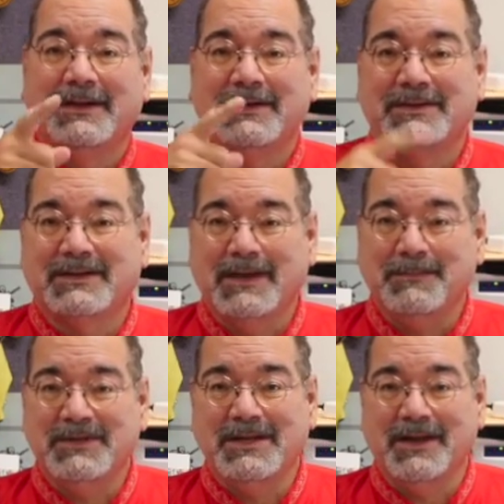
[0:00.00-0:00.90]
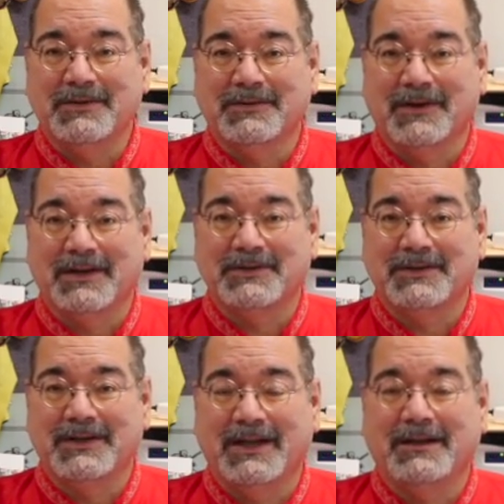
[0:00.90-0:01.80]
skips the other
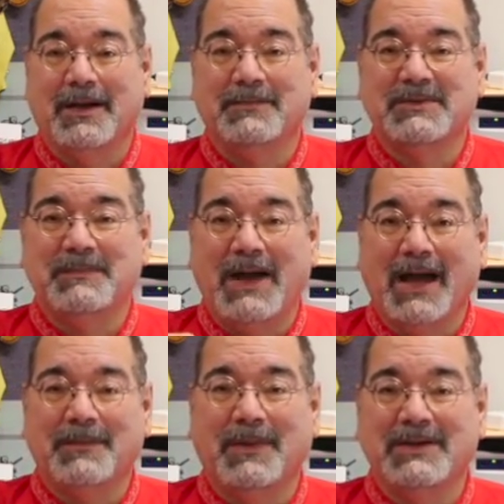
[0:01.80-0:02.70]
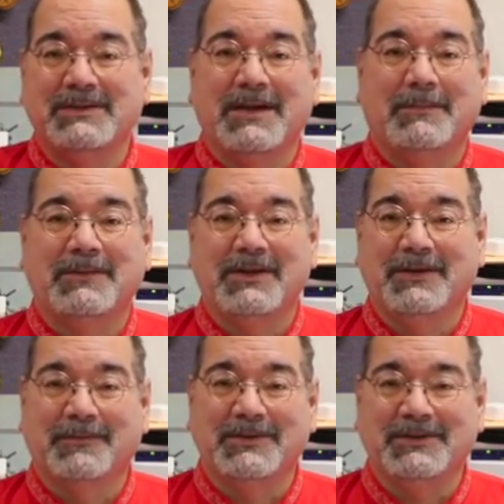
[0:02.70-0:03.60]
direction, and comes back by step to the
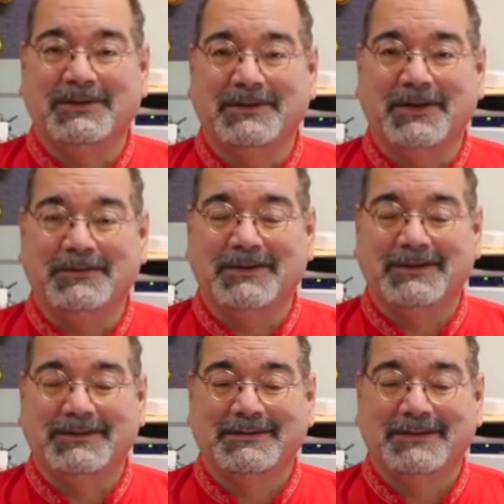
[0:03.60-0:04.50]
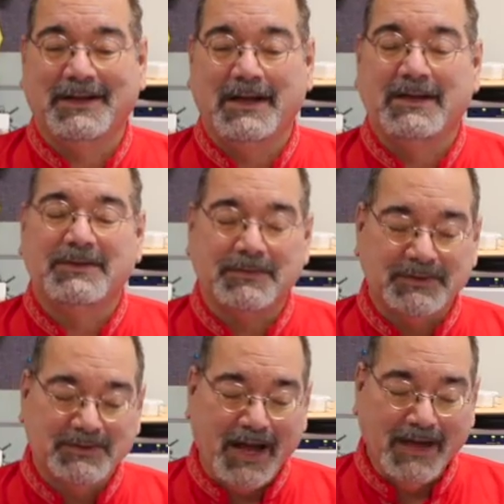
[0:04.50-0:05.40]
original note. So
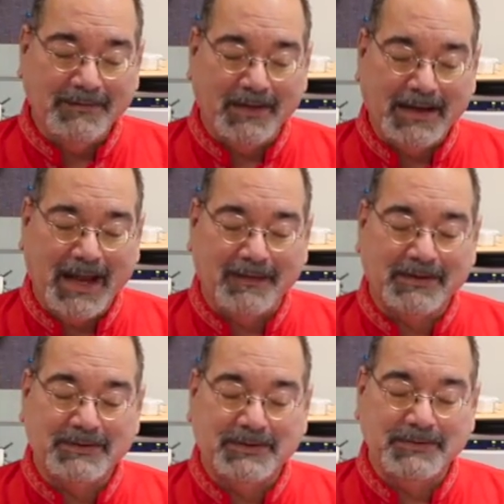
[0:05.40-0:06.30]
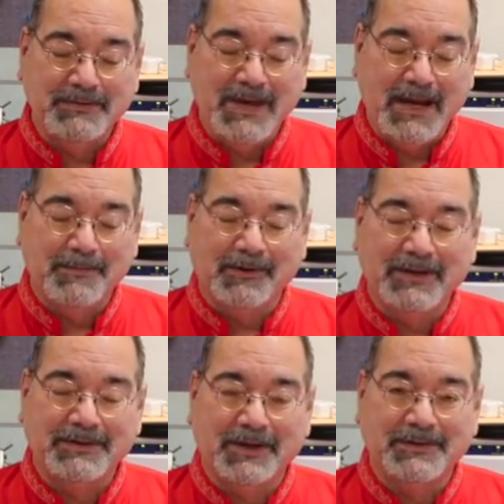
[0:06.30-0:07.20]
it's kind of like having 2
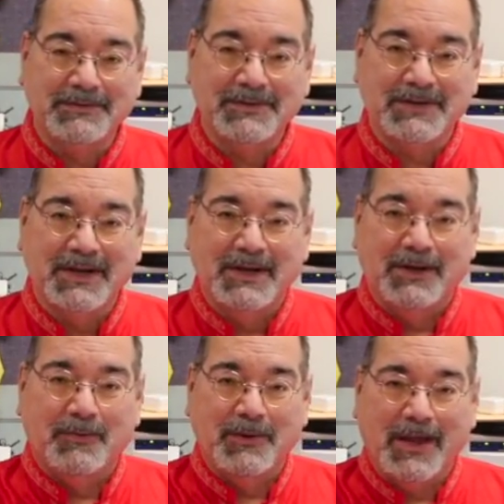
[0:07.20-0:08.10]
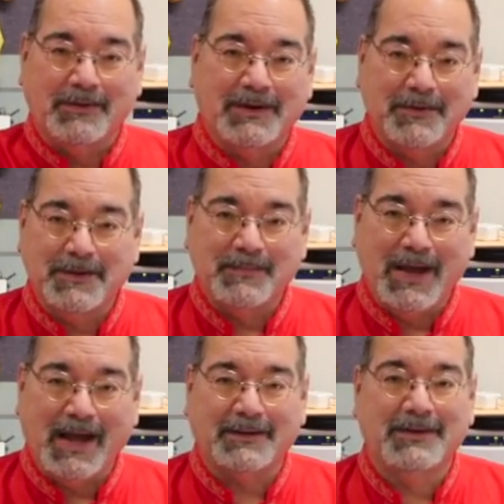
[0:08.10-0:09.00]
neighboring tones without coming
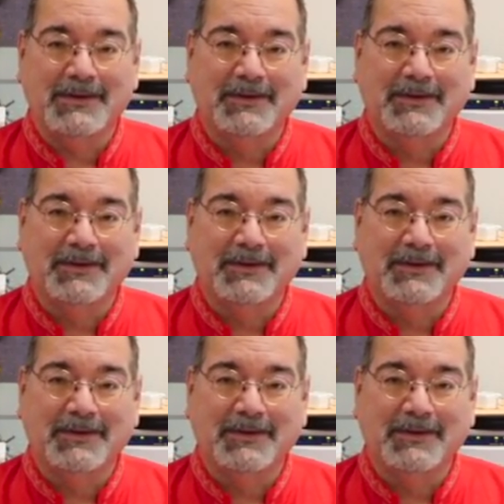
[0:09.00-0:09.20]
back to the